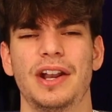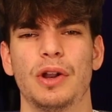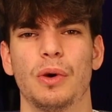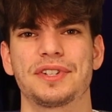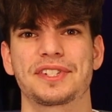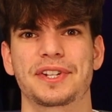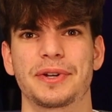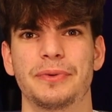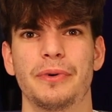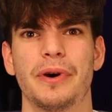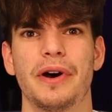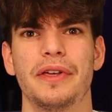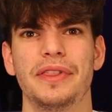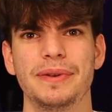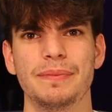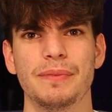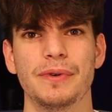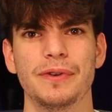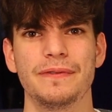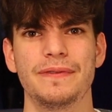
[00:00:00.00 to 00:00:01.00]
an Oscar-worthy
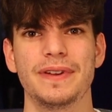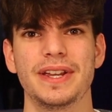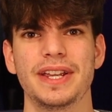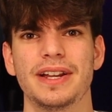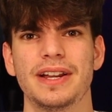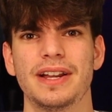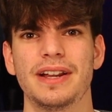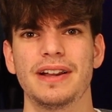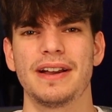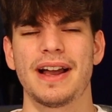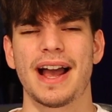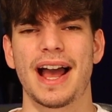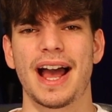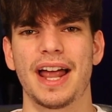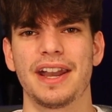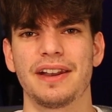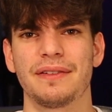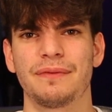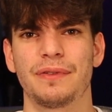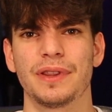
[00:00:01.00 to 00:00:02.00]
movie,
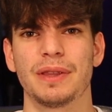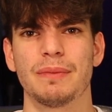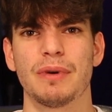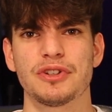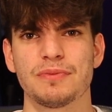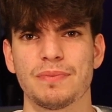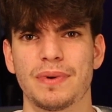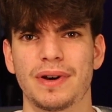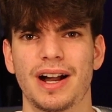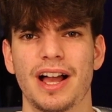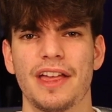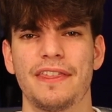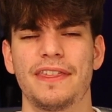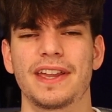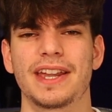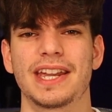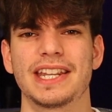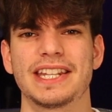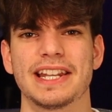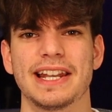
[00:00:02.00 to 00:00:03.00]
and for the most part I
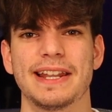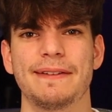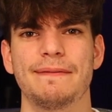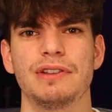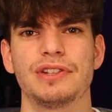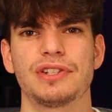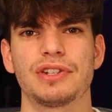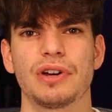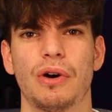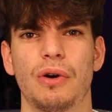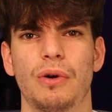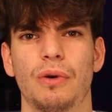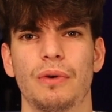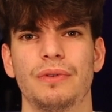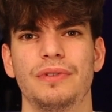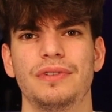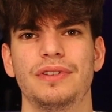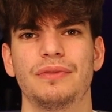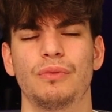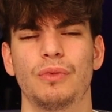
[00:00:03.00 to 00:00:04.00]
think it delivers
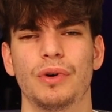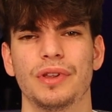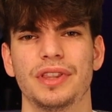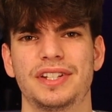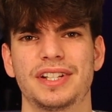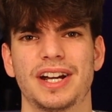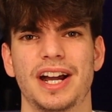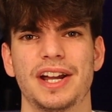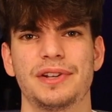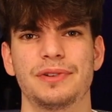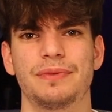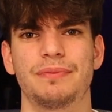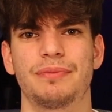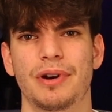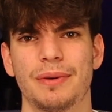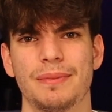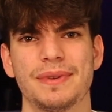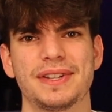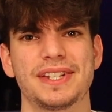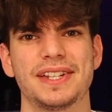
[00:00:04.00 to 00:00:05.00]
on what the title
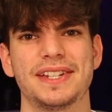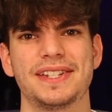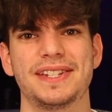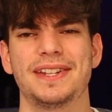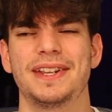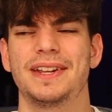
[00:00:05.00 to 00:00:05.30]
promises.